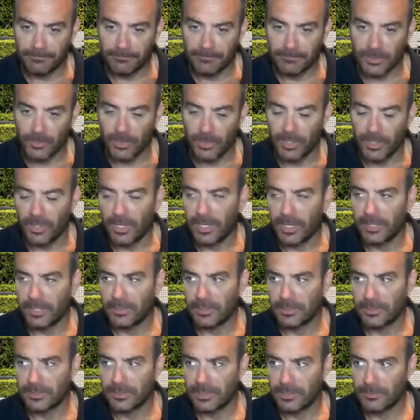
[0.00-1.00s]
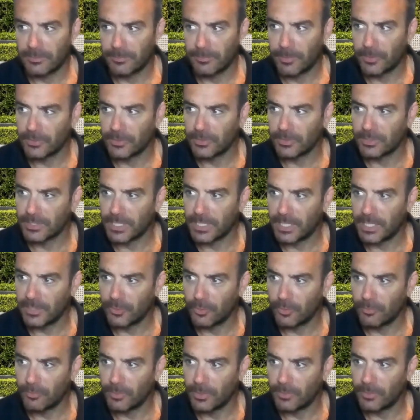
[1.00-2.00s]
So when I spoke to Charlie
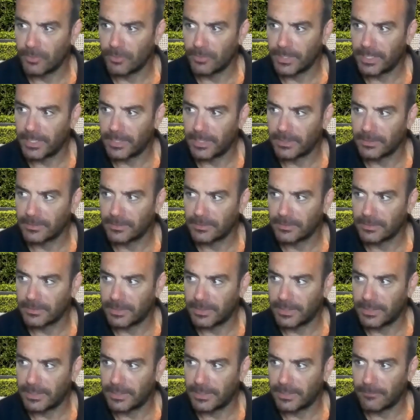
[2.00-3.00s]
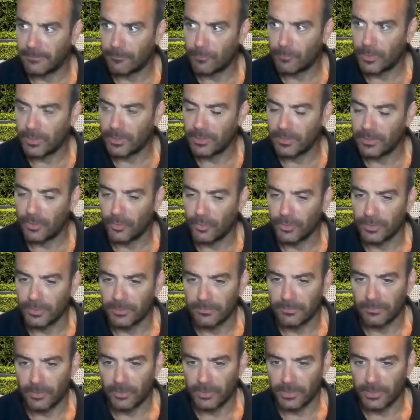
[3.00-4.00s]
Allbone about on
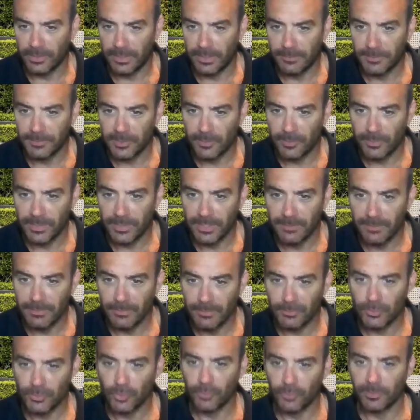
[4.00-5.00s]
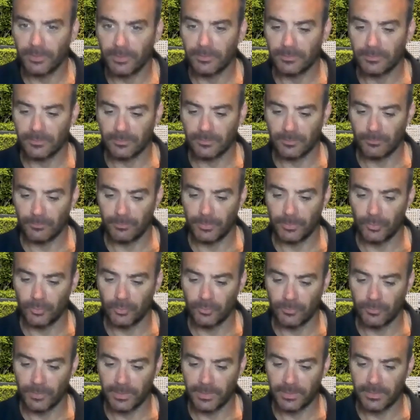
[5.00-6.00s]
the episode with him, he was talking about
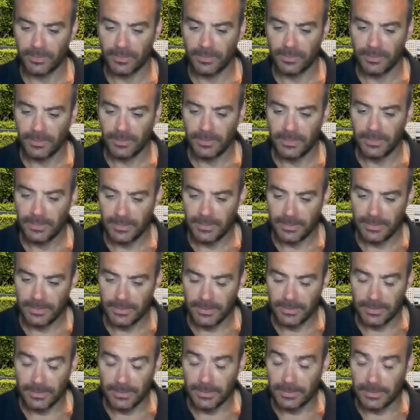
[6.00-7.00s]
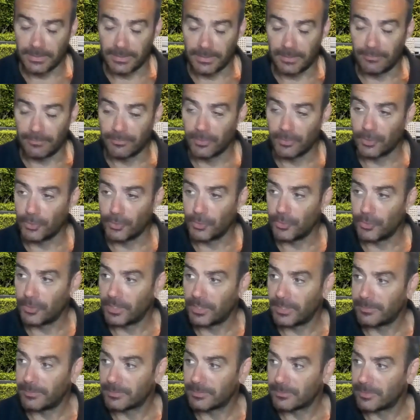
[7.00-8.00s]
building with, I've forgotten her
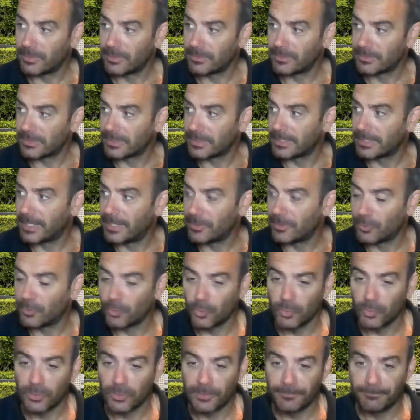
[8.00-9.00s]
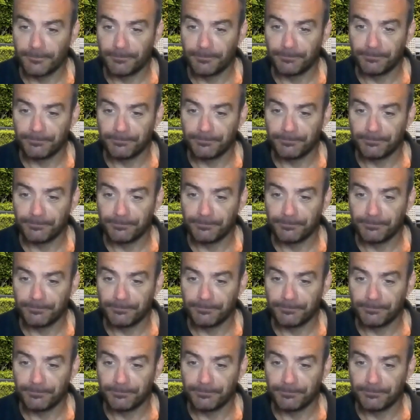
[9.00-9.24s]
name as well, as Kate Gould.